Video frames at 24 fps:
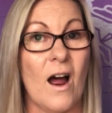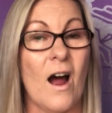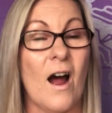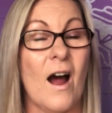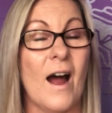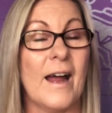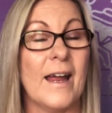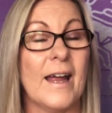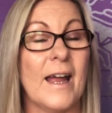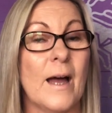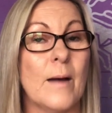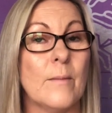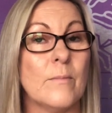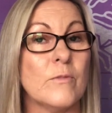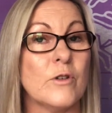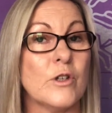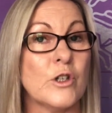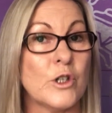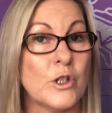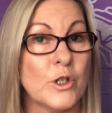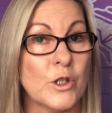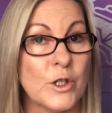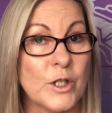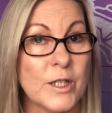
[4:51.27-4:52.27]
I am
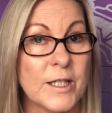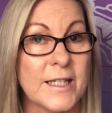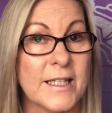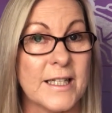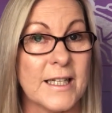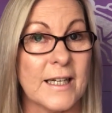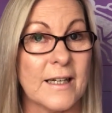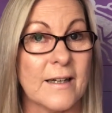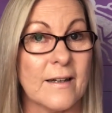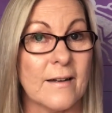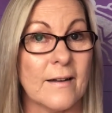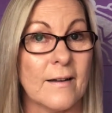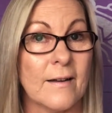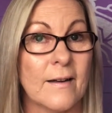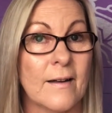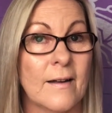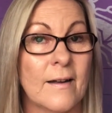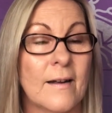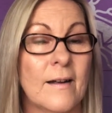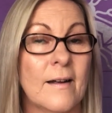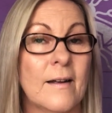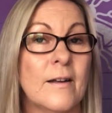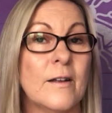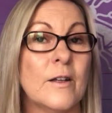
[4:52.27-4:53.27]
choosing
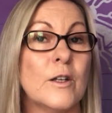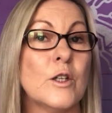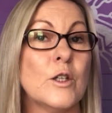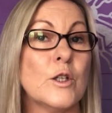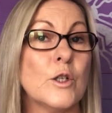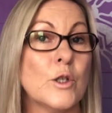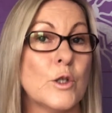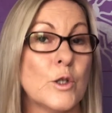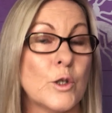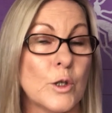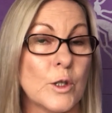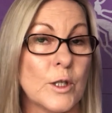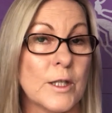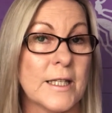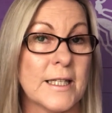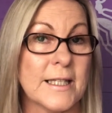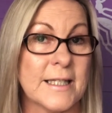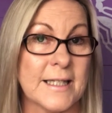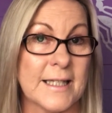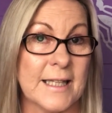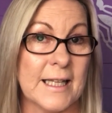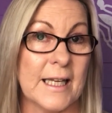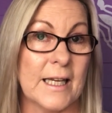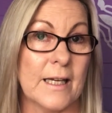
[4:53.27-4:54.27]
to do
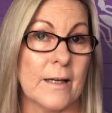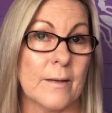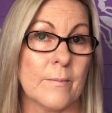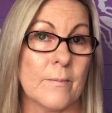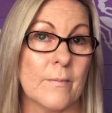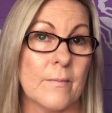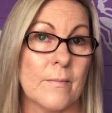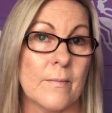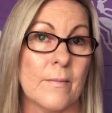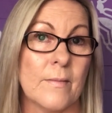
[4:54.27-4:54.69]
this thing.